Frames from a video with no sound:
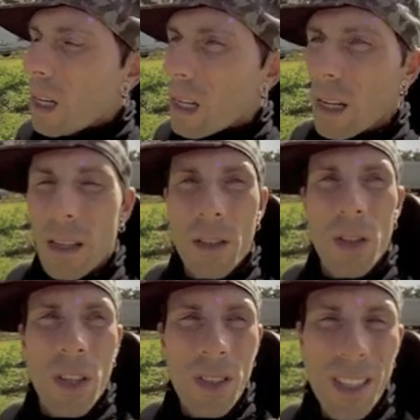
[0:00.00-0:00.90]
And as
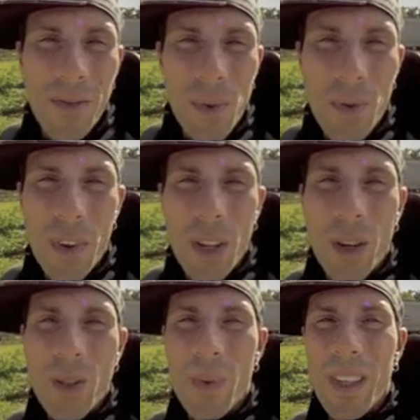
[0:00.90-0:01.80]
you can see from the
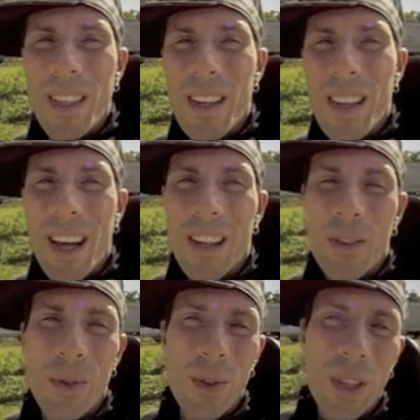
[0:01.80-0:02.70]
videos, we did a lot of
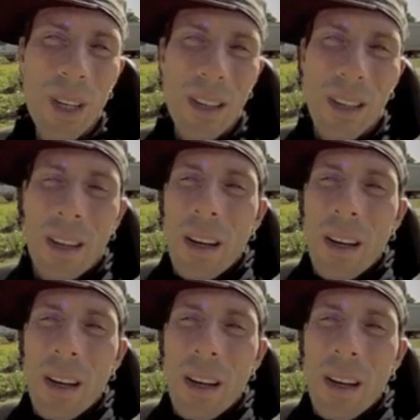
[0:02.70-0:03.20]
cruising,